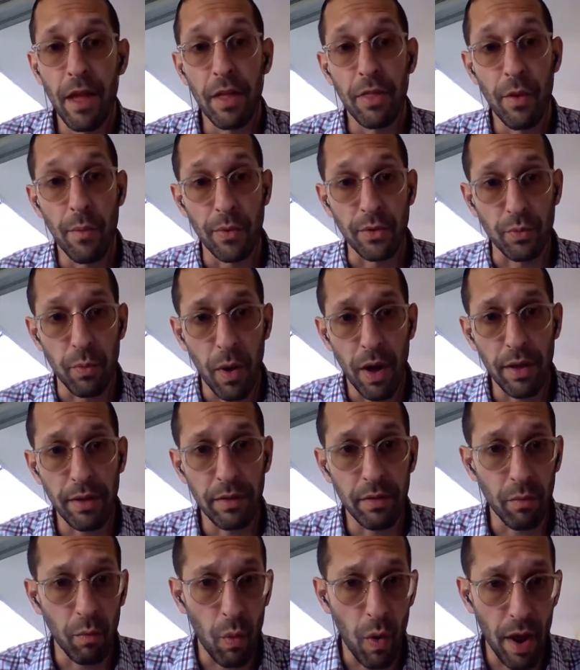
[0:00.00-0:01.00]
There was
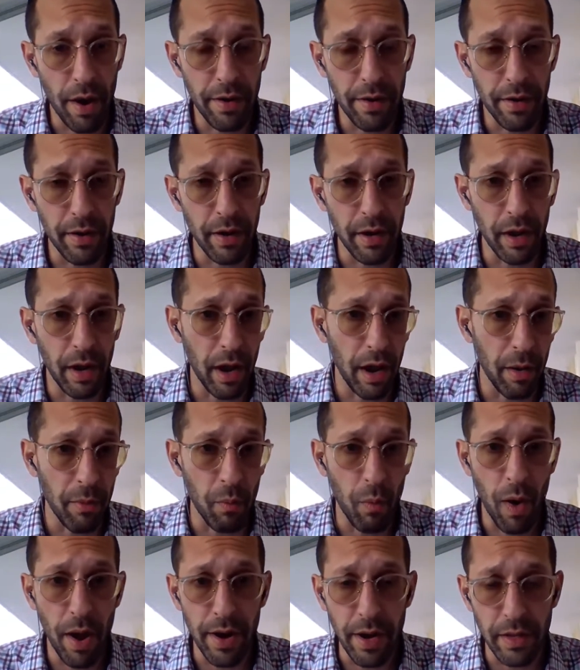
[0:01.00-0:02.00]
one
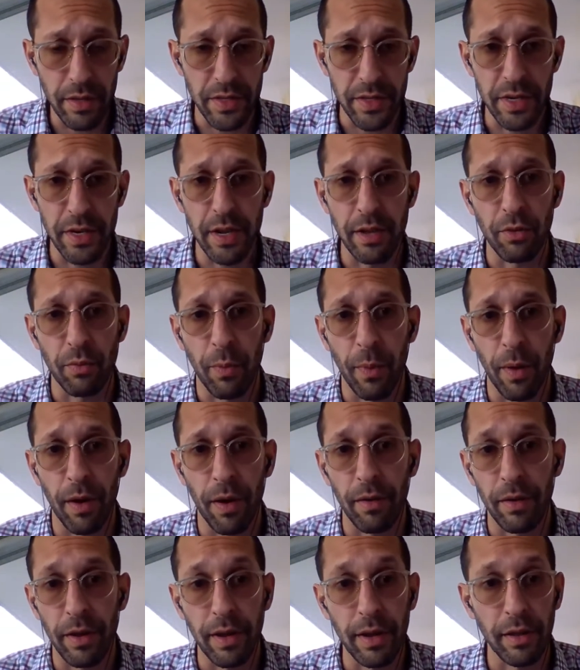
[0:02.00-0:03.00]
incident
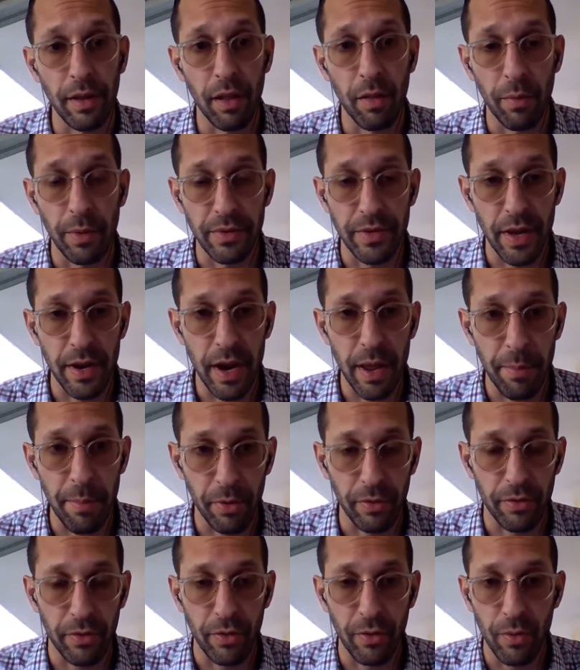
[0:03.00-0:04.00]
where Hillel was
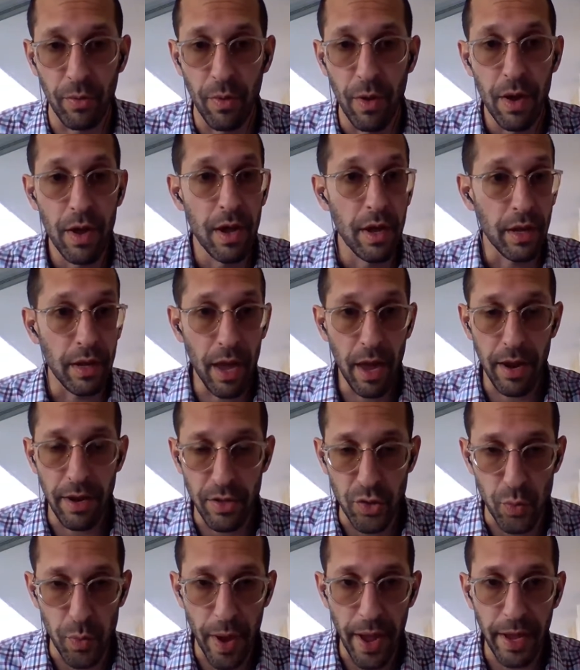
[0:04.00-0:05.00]
unable to get
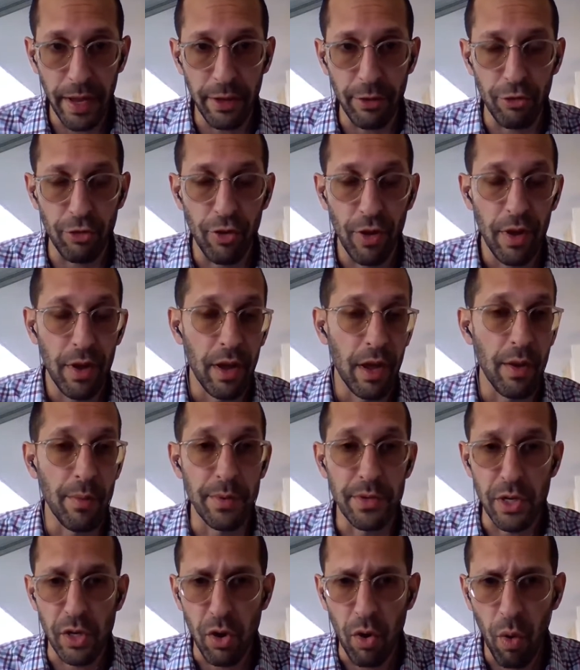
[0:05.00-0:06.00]
his wage. It
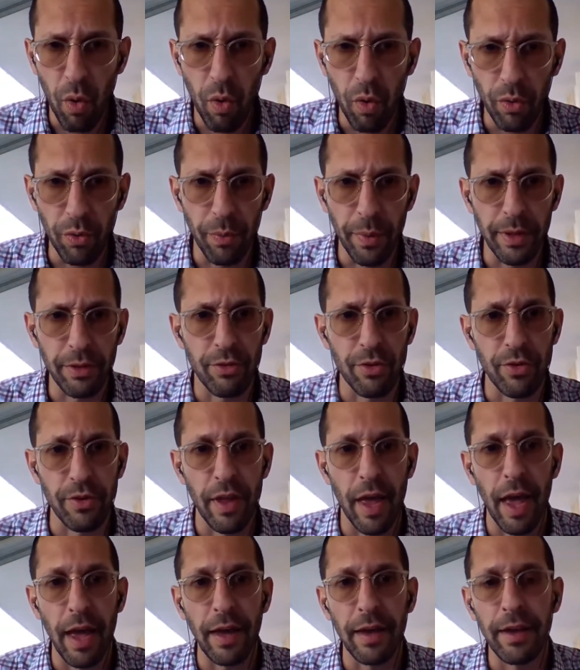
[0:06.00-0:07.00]
was a cold winter
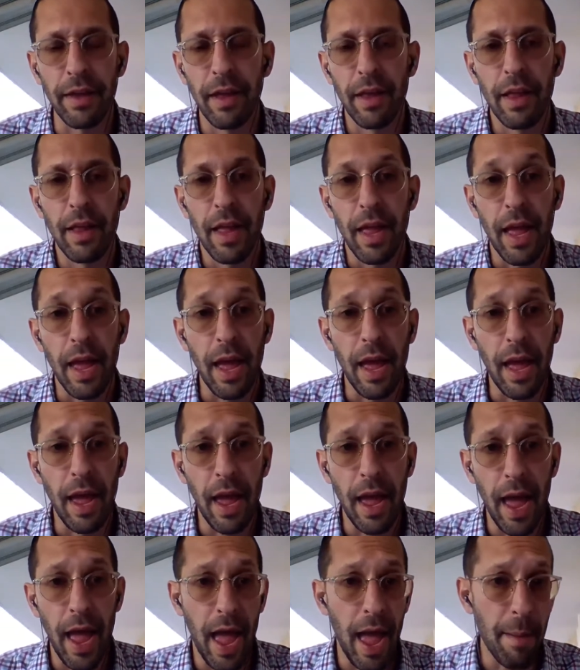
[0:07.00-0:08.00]
day,
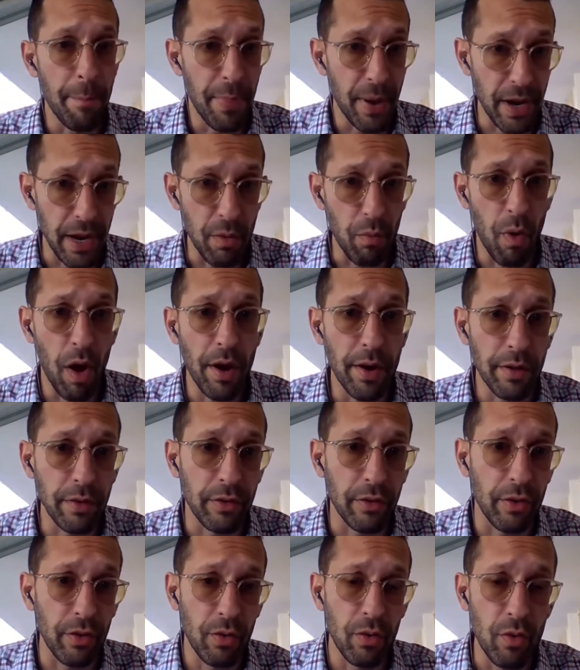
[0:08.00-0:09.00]
but he wanted
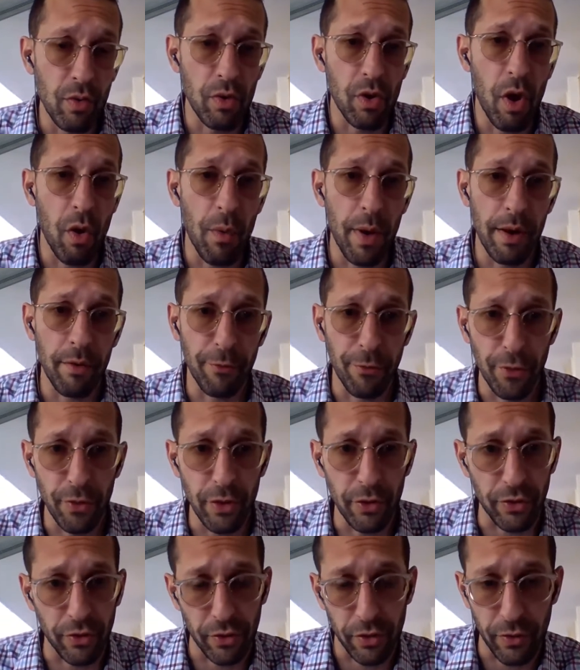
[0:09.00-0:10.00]
to go in for
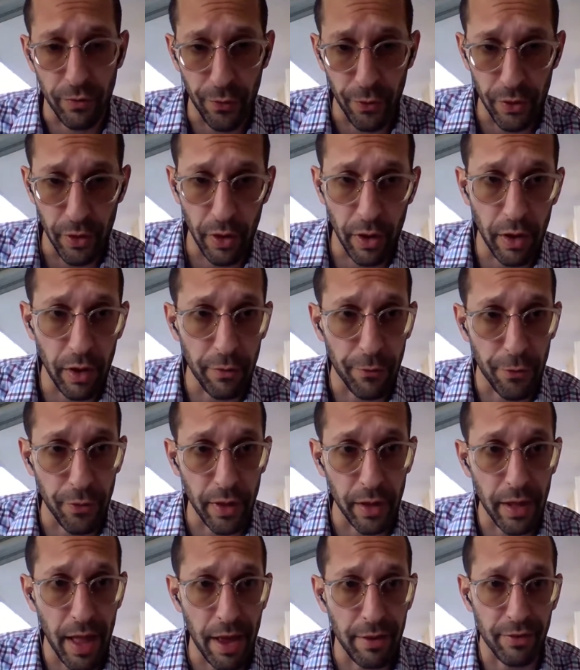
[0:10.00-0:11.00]

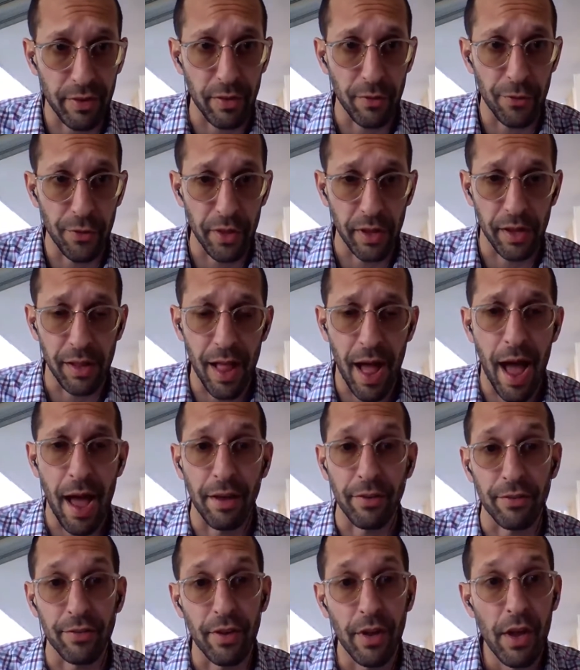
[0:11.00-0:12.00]
the lesson, for the
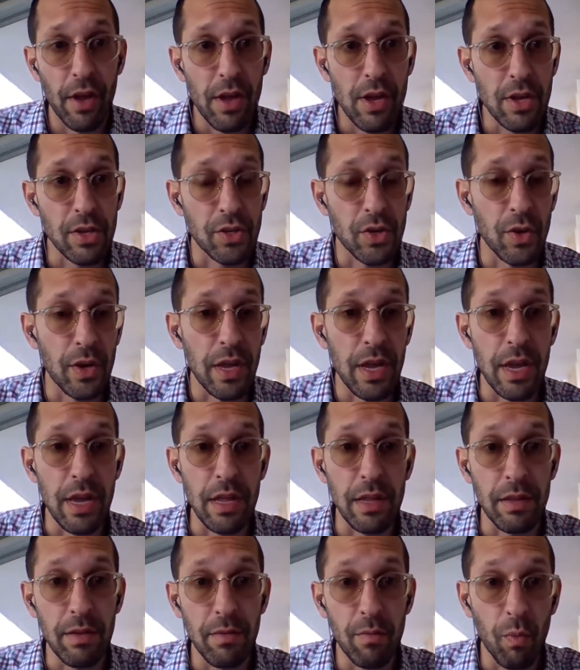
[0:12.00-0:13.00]
class. So
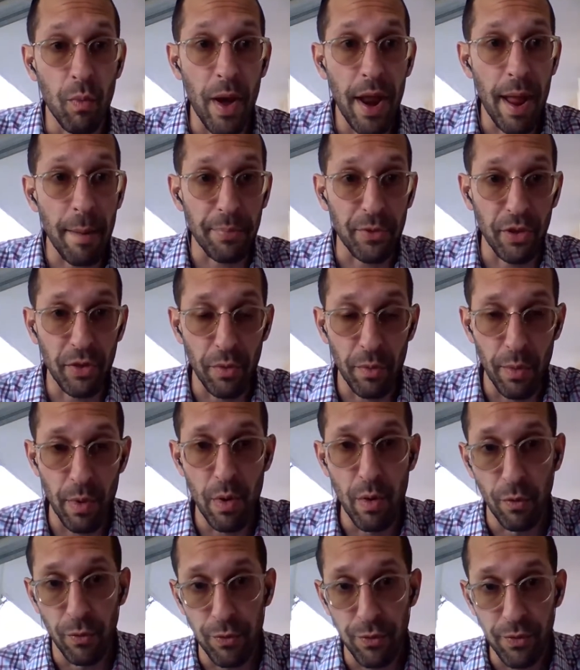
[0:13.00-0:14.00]
he went up to the
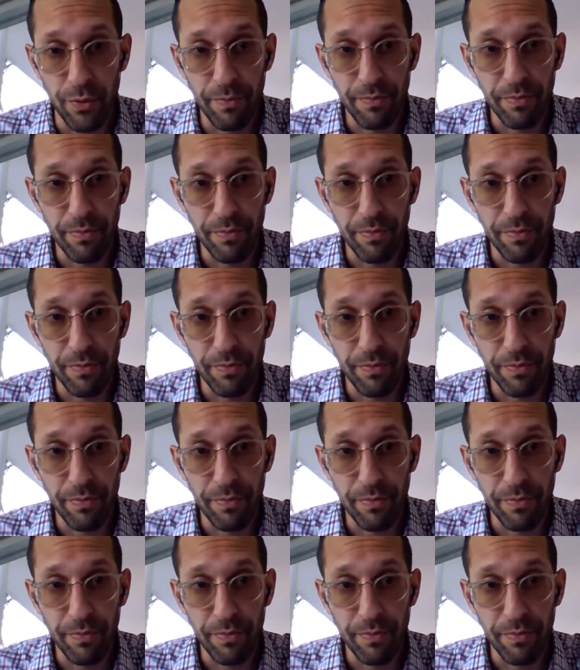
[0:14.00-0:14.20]
roof.